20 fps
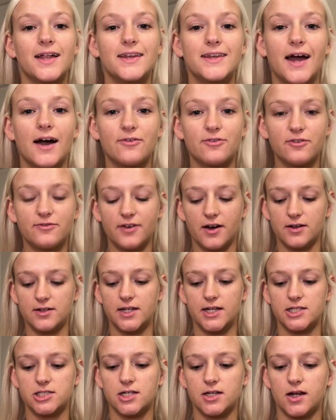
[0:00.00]
Now for
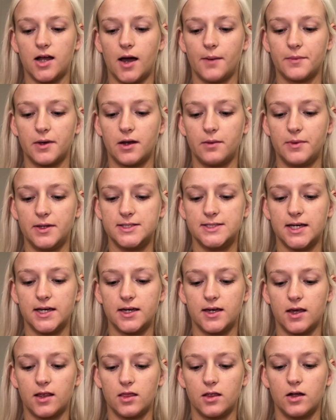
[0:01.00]
foundation, I'm gonna be
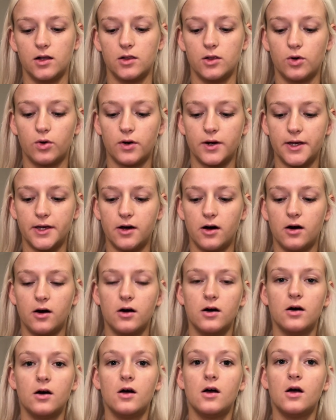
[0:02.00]
taking the L'Oreal